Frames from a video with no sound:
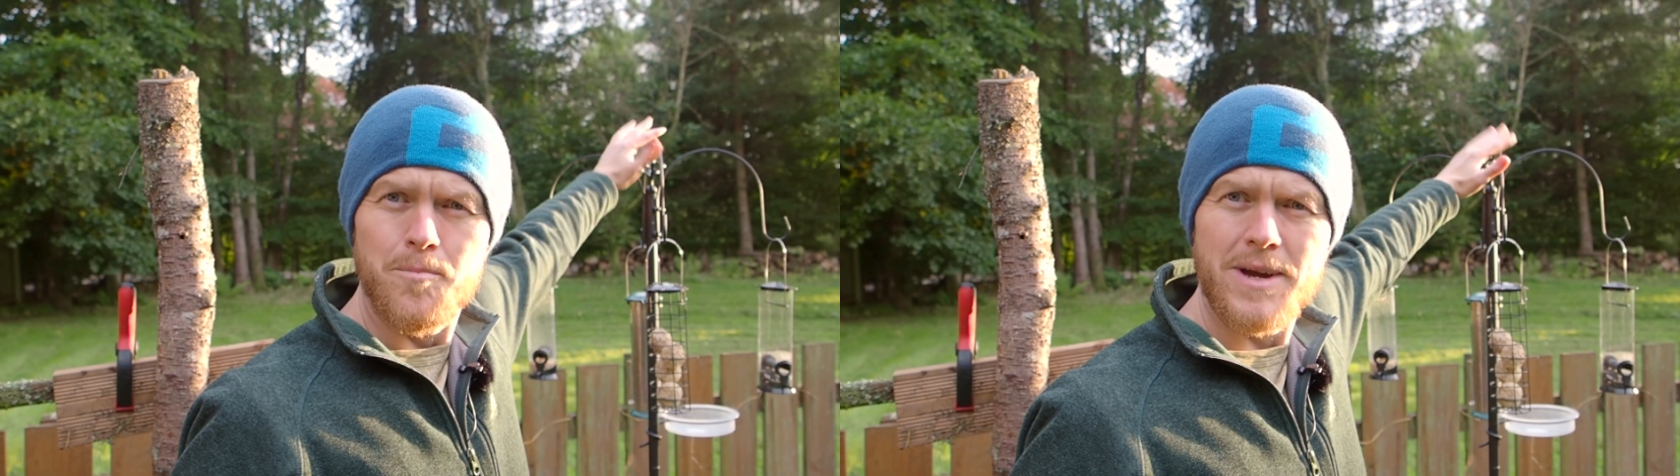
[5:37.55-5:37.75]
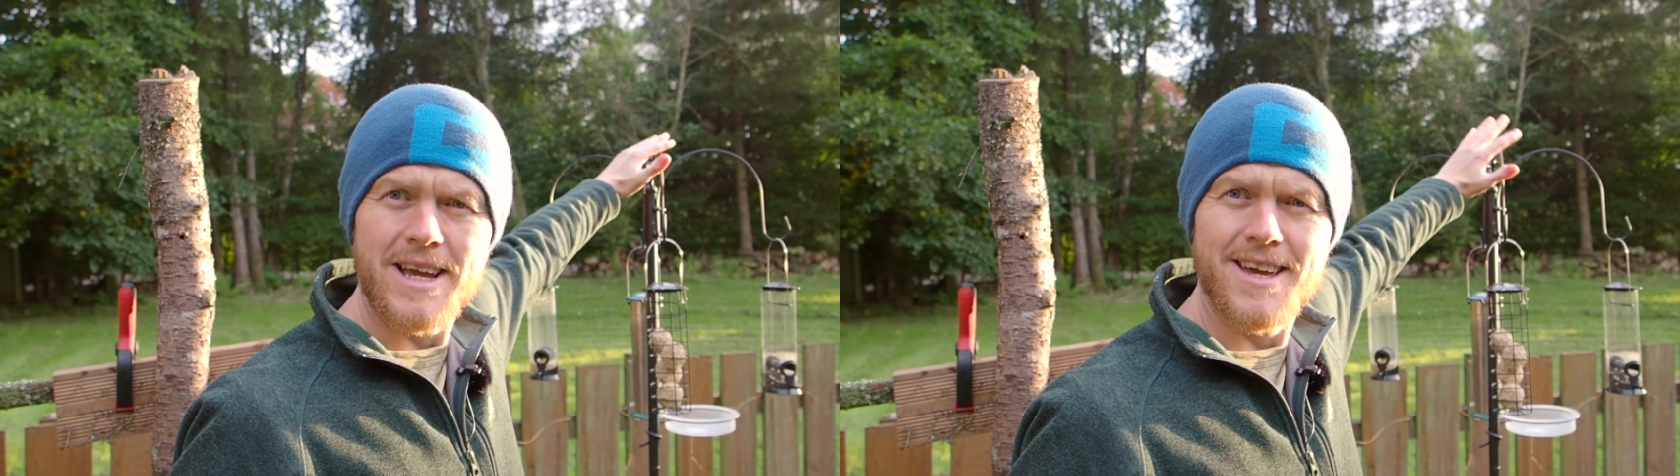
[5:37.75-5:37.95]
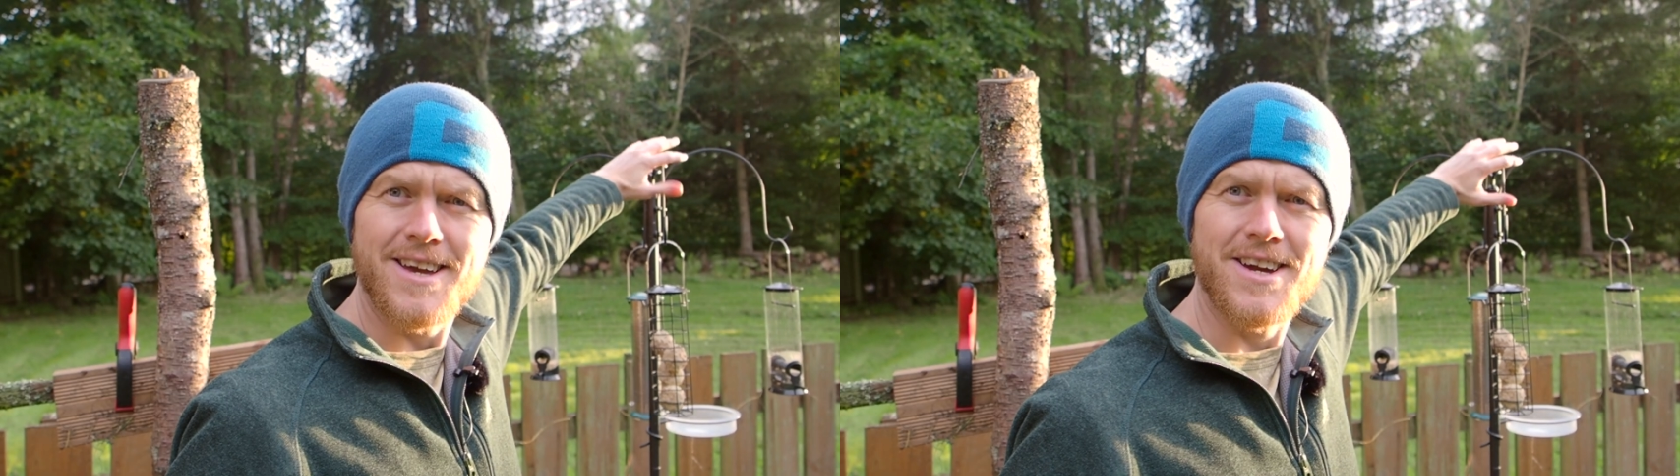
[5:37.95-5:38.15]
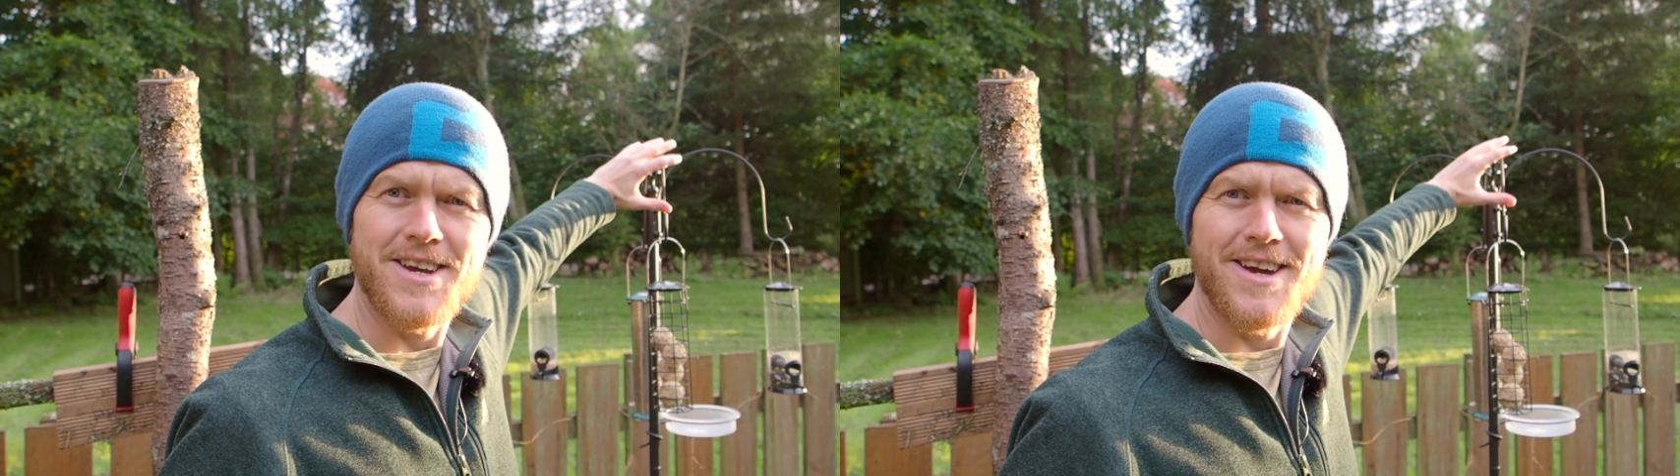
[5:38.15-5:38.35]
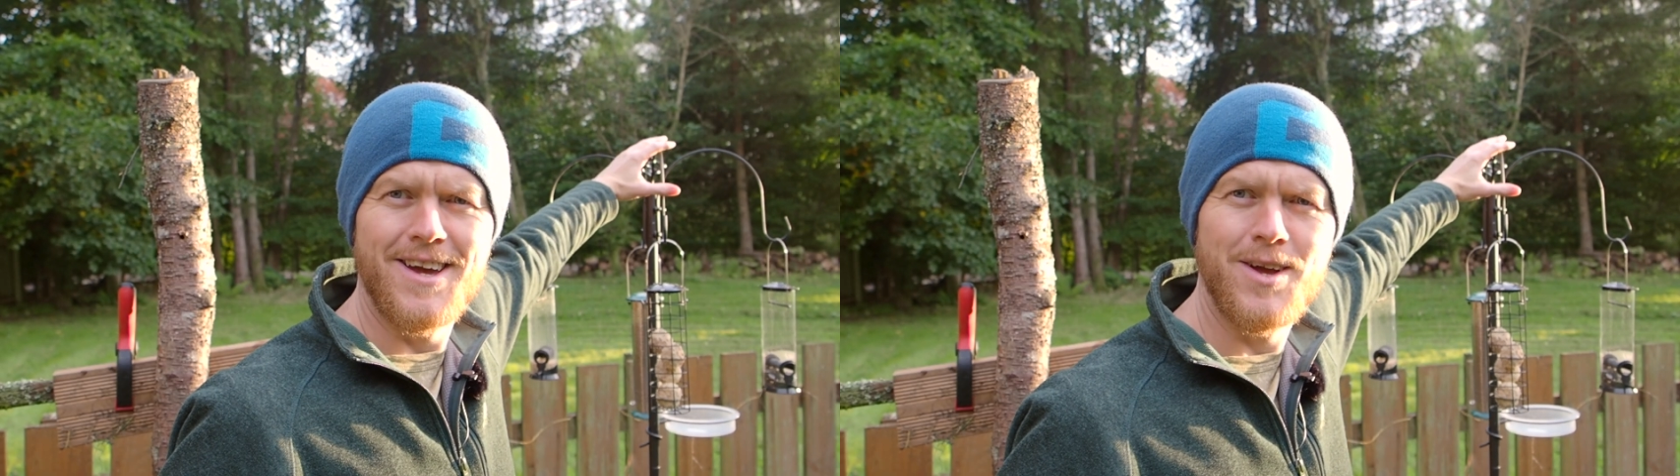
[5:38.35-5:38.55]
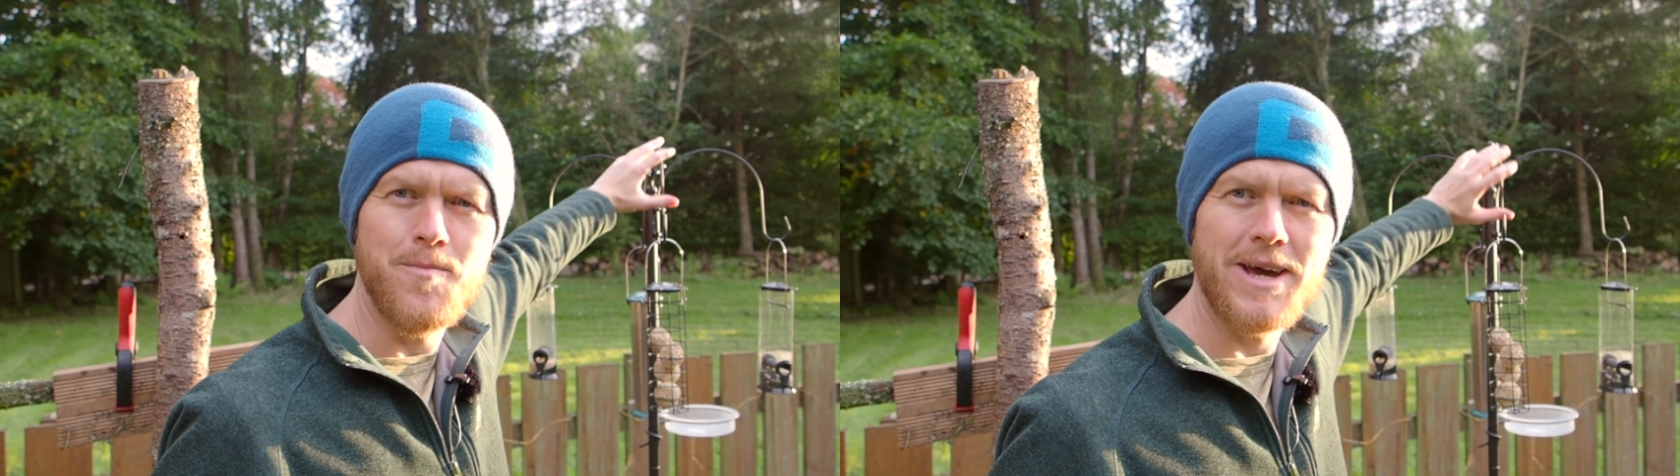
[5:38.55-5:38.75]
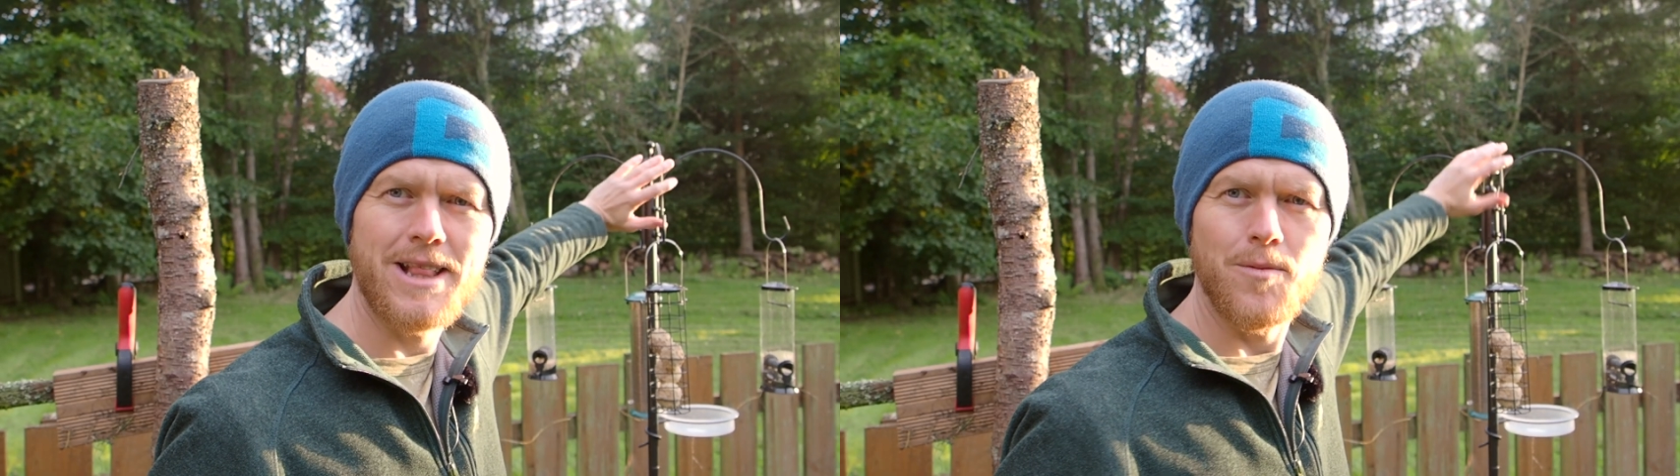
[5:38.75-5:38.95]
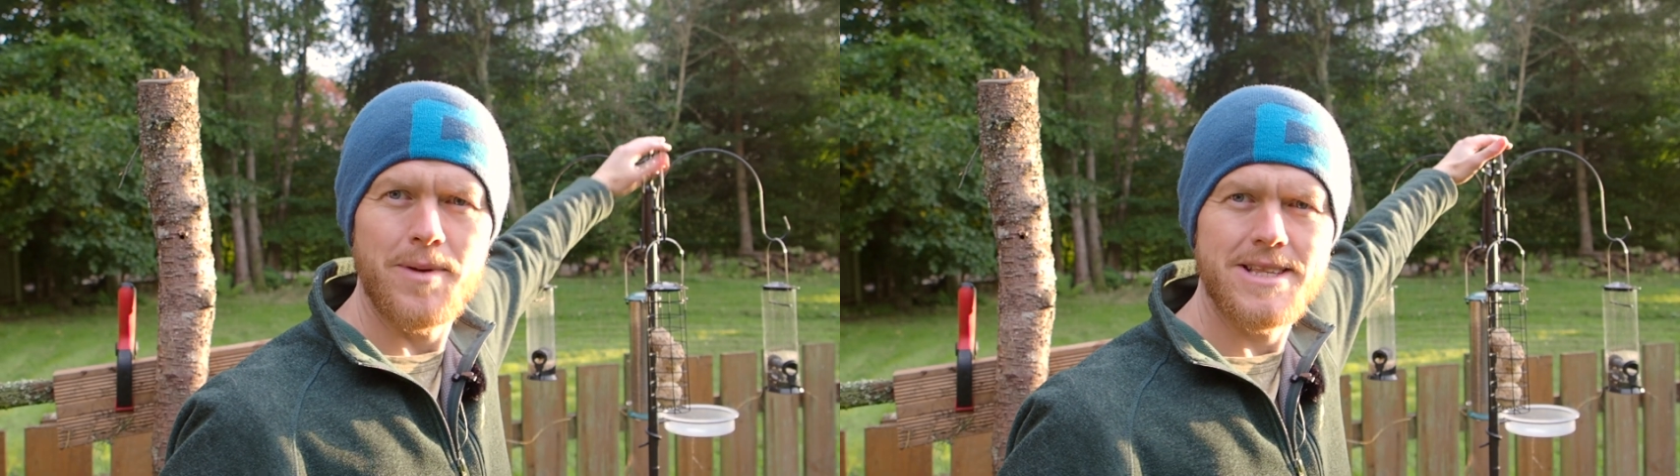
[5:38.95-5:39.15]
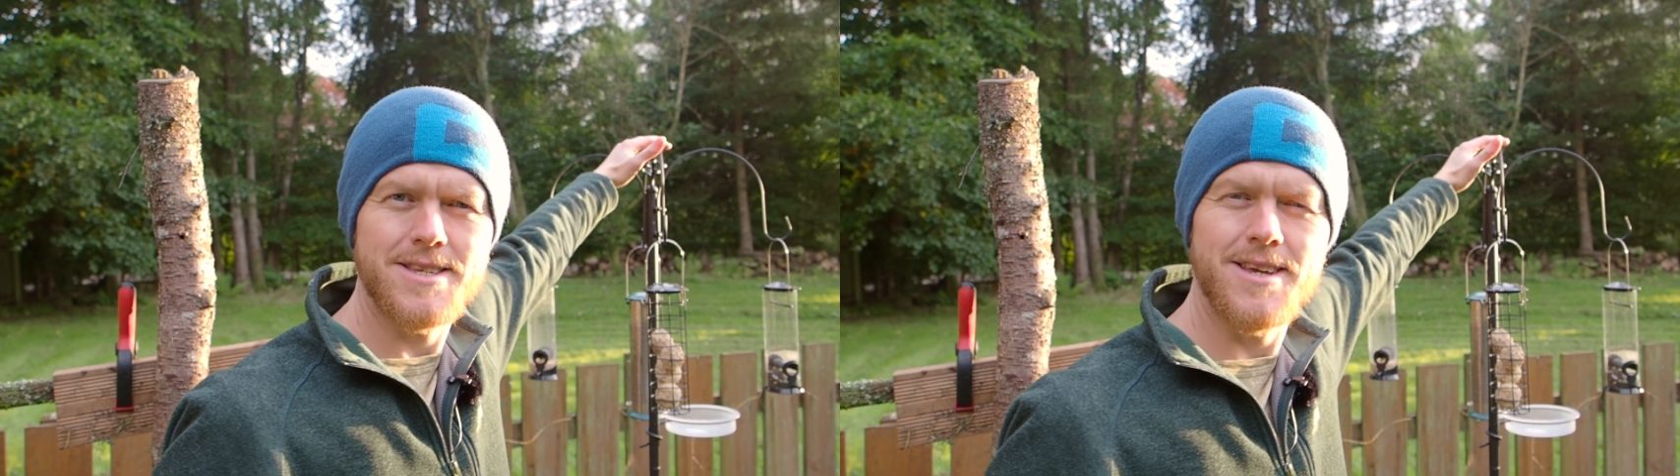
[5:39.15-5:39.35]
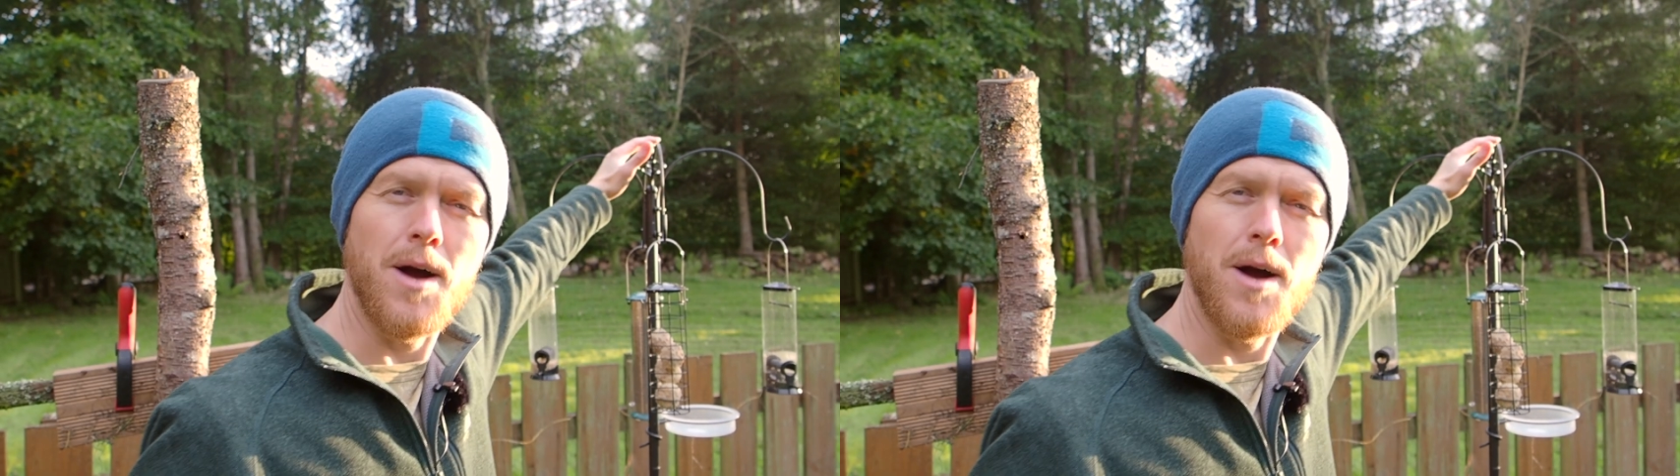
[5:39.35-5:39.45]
Big kind of metal bits